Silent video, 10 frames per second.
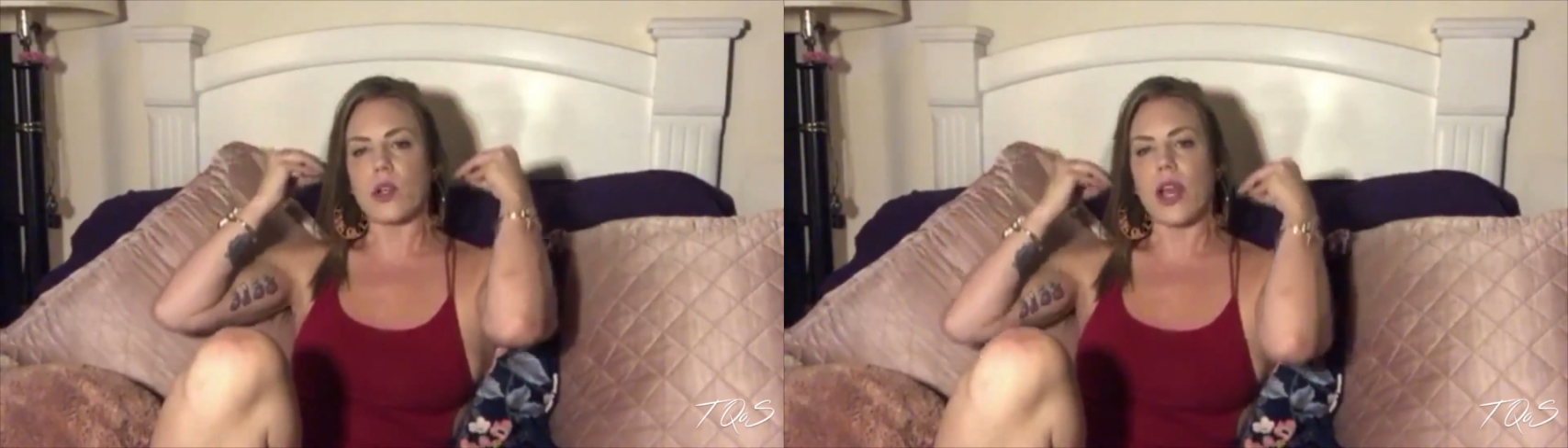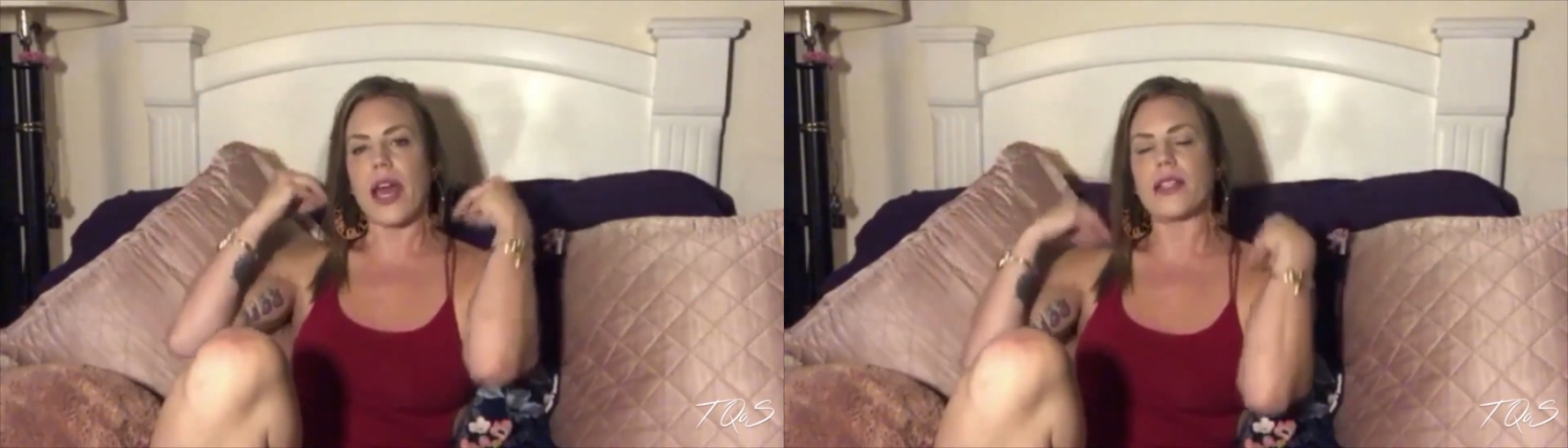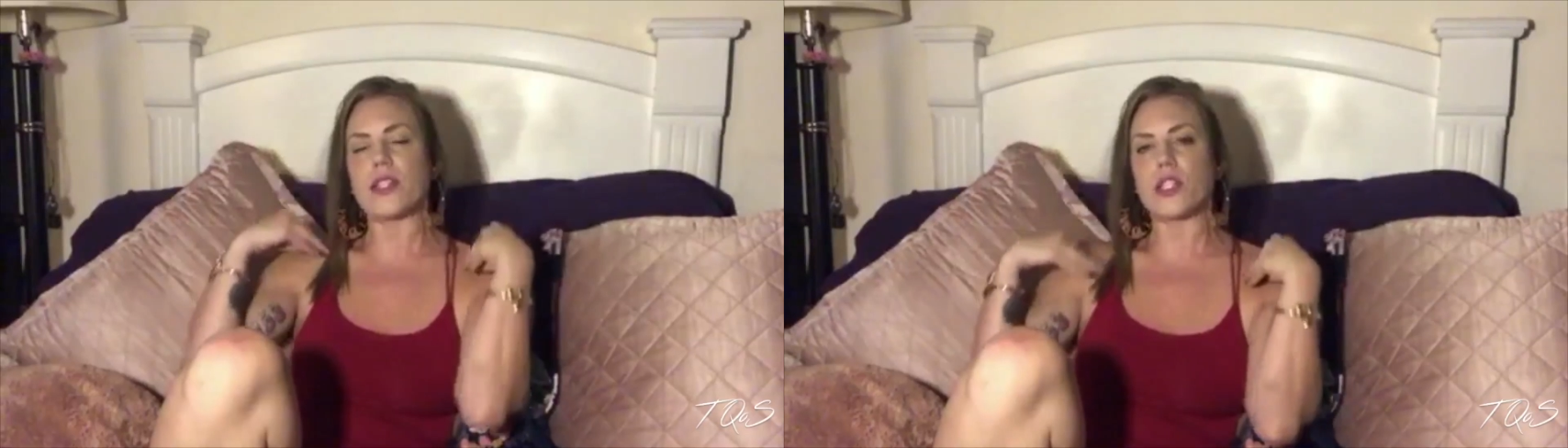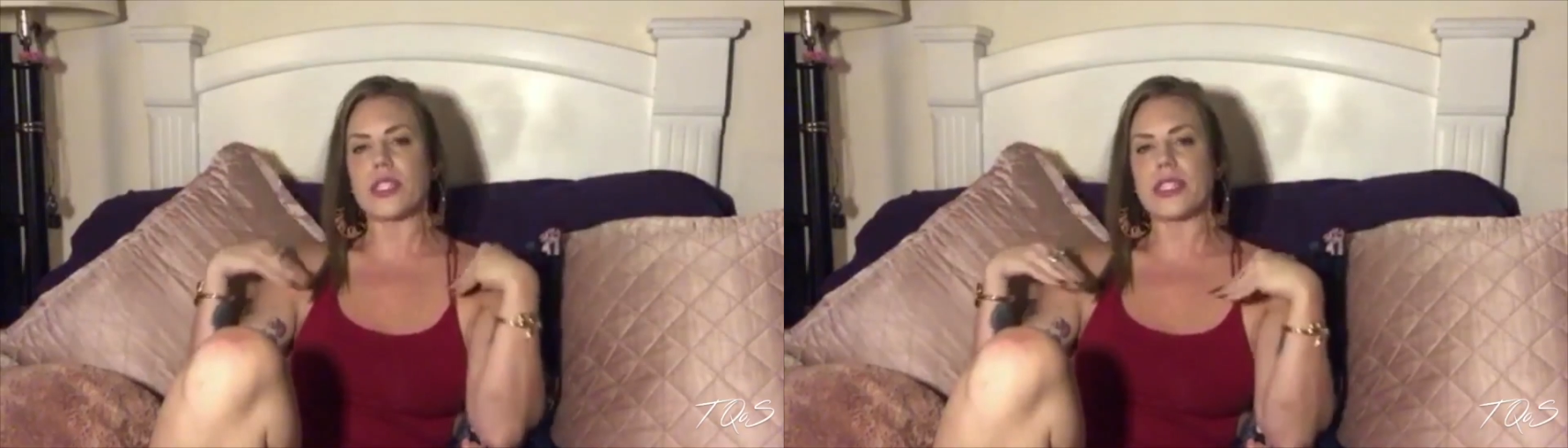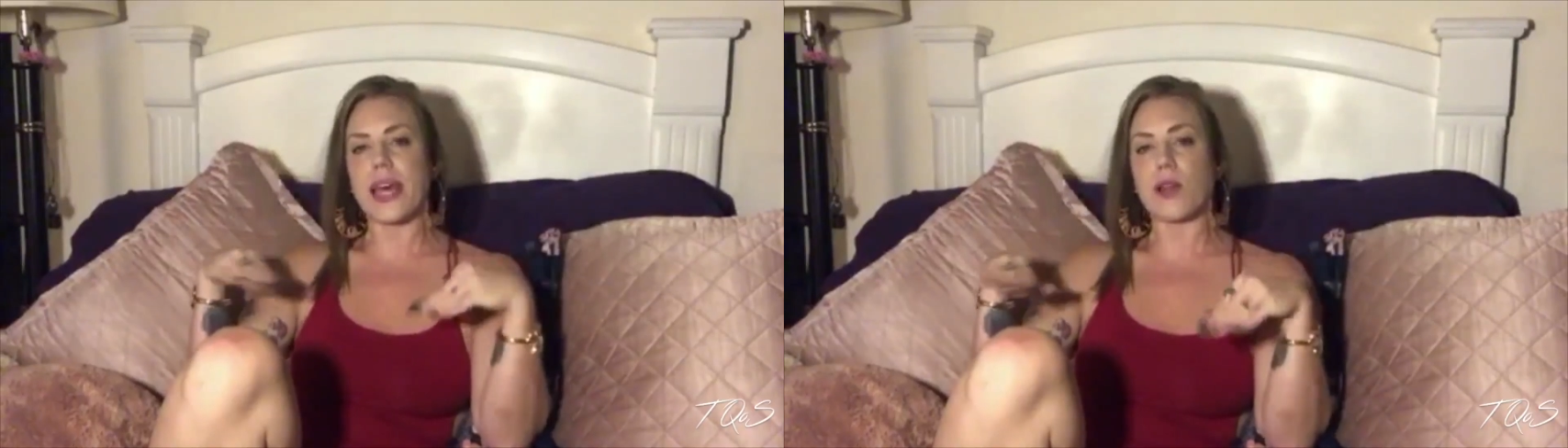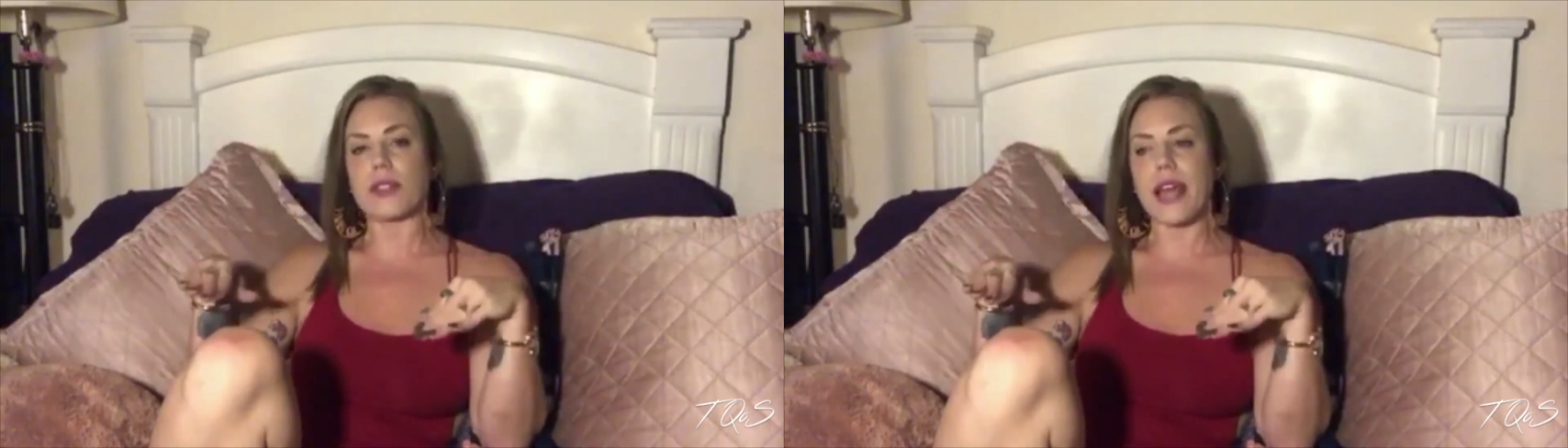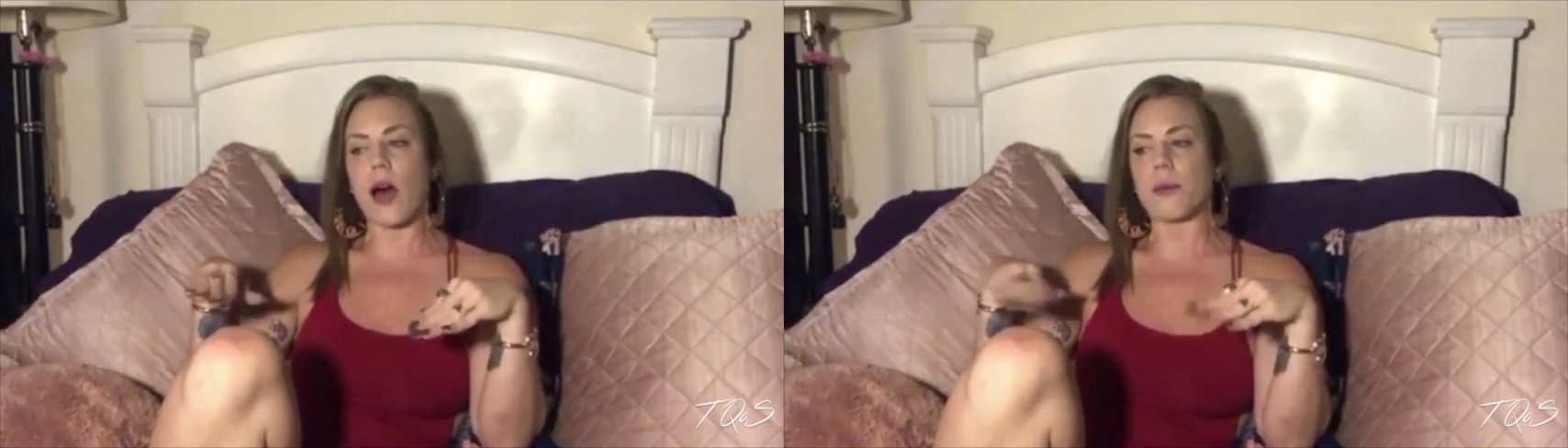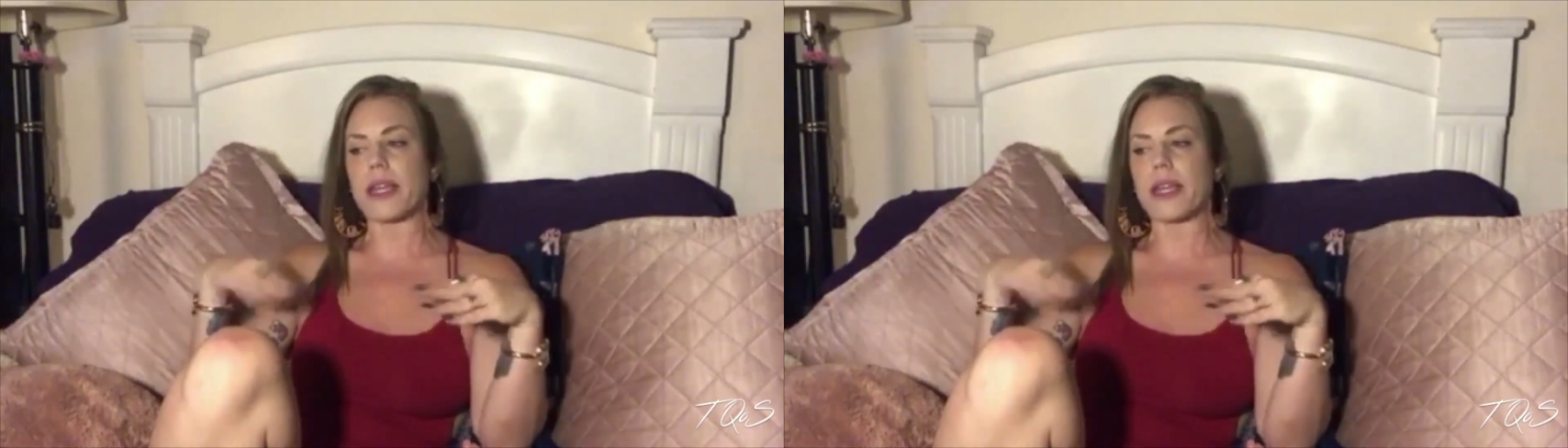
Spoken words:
your head to just settle down.